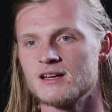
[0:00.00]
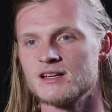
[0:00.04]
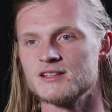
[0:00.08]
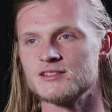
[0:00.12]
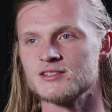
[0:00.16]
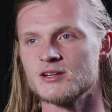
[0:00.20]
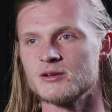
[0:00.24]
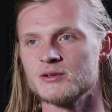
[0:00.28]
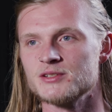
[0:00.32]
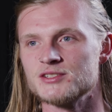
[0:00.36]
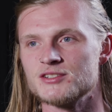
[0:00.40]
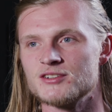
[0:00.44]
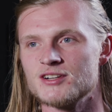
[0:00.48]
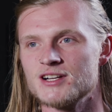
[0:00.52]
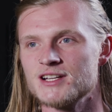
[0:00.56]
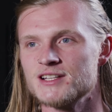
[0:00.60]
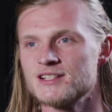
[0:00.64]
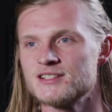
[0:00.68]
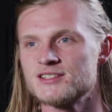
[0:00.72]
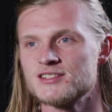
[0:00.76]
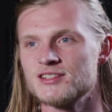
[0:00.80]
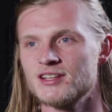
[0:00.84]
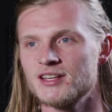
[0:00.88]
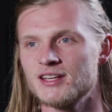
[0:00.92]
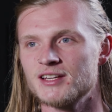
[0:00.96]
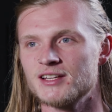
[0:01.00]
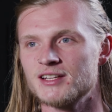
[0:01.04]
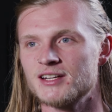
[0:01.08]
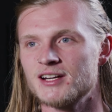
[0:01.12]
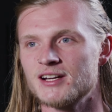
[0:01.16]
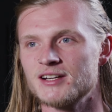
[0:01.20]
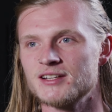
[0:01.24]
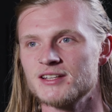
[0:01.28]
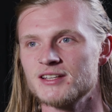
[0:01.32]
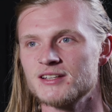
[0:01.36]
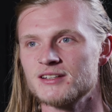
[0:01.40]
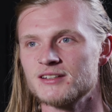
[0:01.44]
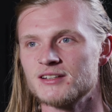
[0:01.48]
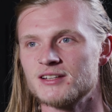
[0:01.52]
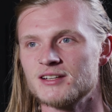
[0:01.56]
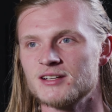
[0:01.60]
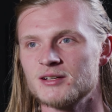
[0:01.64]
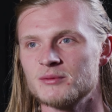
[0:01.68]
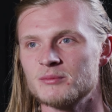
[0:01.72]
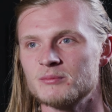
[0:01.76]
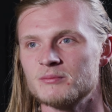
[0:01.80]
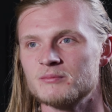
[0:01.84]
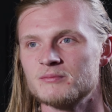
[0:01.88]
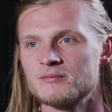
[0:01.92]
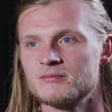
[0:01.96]
it's always great seeing an idea
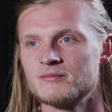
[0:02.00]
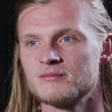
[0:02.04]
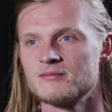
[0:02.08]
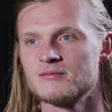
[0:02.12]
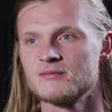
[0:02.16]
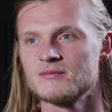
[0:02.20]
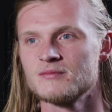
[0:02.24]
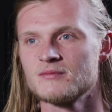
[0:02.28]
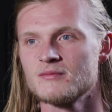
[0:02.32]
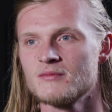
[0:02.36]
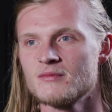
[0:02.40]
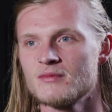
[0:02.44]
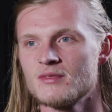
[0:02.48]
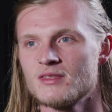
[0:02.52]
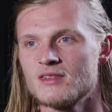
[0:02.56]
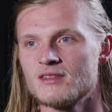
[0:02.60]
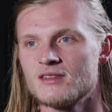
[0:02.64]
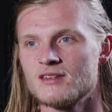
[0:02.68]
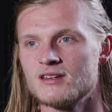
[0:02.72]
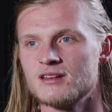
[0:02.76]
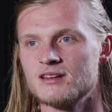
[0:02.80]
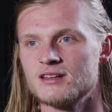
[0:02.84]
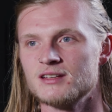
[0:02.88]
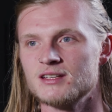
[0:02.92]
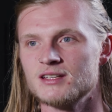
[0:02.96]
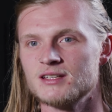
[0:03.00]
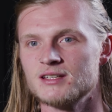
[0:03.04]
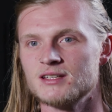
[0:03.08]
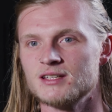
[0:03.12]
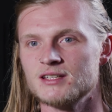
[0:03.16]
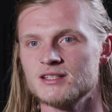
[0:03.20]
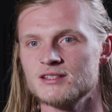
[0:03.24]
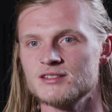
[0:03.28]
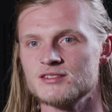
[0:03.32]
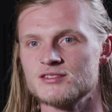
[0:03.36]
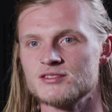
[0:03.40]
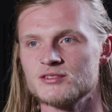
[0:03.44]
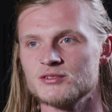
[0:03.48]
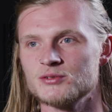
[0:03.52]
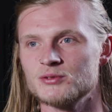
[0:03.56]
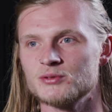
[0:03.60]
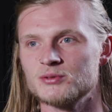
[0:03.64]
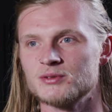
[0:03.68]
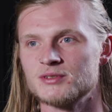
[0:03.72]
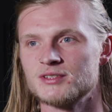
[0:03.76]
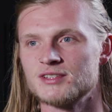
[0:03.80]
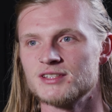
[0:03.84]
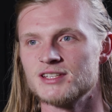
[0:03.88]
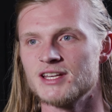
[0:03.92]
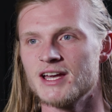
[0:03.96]
come into
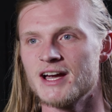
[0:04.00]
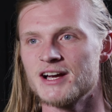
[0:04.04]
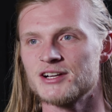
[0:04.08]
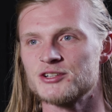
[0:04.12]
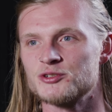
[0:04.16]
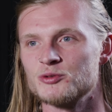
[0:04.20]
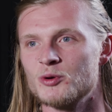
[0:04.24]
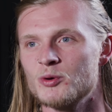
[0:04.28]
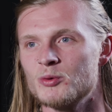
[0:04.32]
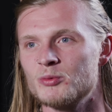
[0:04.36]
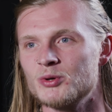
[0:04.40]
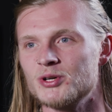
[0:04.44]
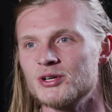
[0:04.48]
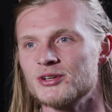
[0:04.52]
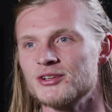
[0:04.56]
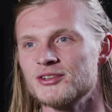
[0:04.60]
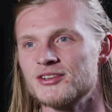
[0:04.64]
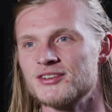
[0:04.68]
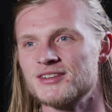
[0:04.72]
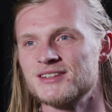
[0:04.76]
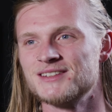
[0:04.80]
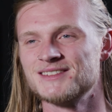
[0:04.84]
the actual world.